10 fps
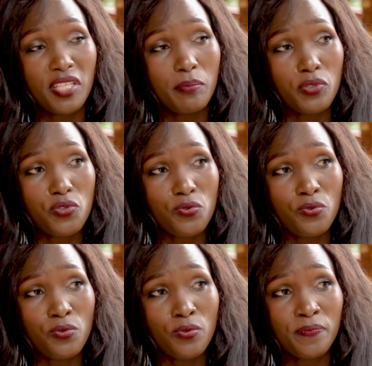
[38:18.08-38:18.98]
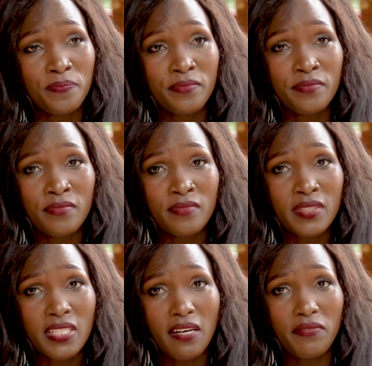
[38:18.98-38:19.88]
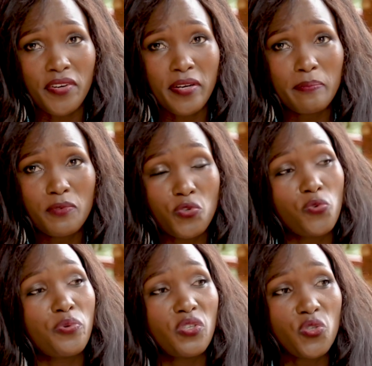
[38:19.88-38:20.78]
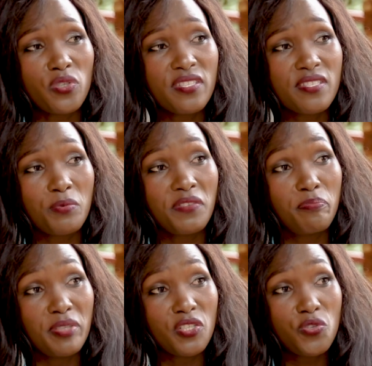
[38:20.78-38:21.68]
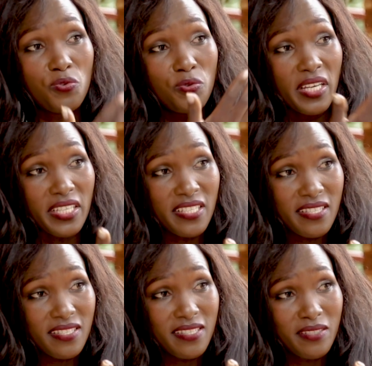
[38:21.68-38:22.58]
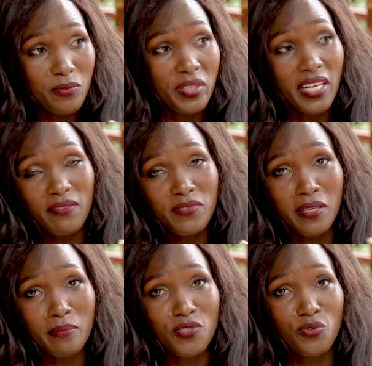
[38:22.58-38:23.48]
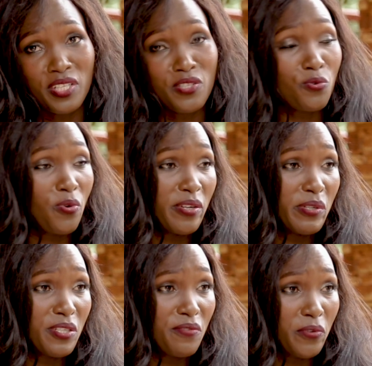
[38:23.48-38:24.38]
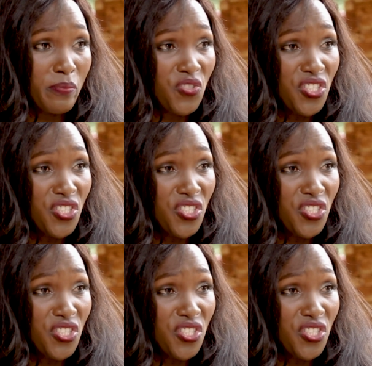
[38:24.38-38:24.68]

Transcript: been able to cover up 2 regions. We've been to the east. We have some students who graduated from